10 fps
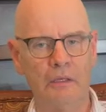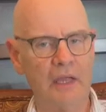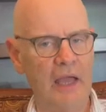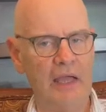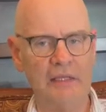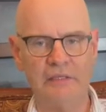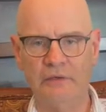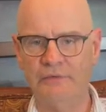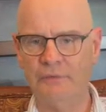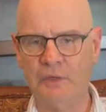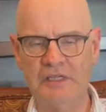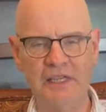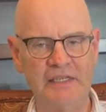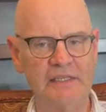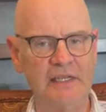kinds of
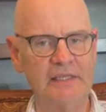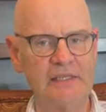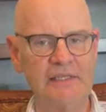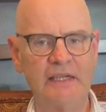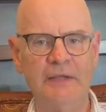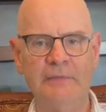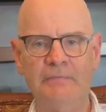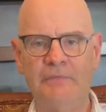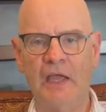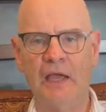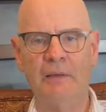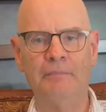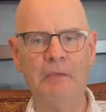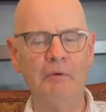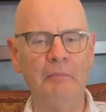resistance,
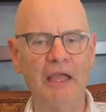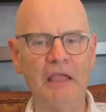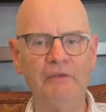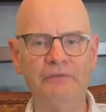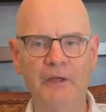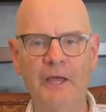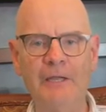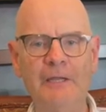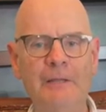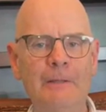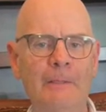people making fun.